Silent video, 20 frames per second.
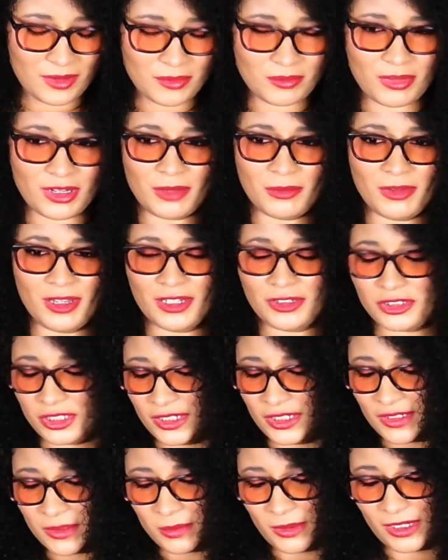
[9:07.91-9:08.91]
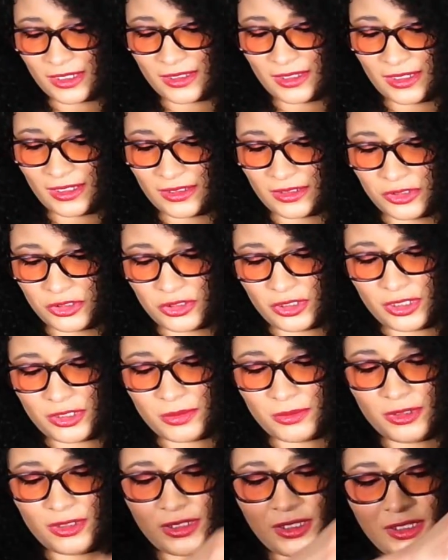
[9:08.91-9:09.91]
But I'm actually expecting it to stretch
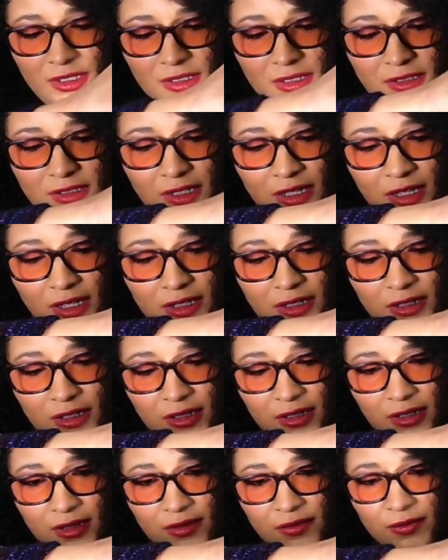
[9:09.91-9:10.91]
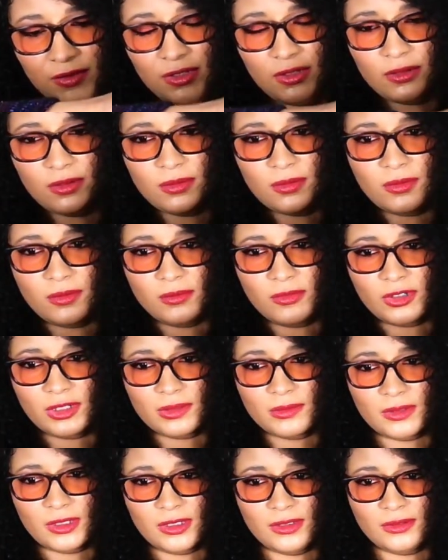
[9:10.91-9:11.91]
more again because I added a few
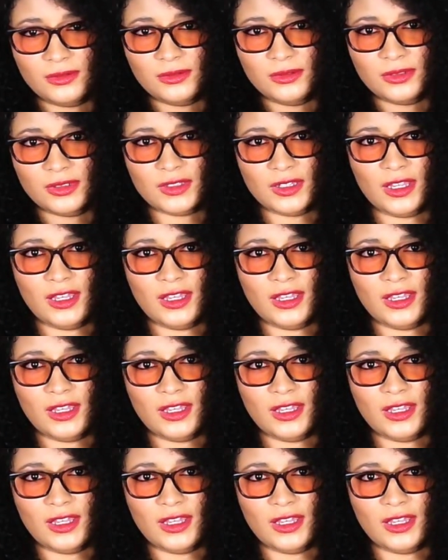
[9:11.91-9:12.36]
more rows,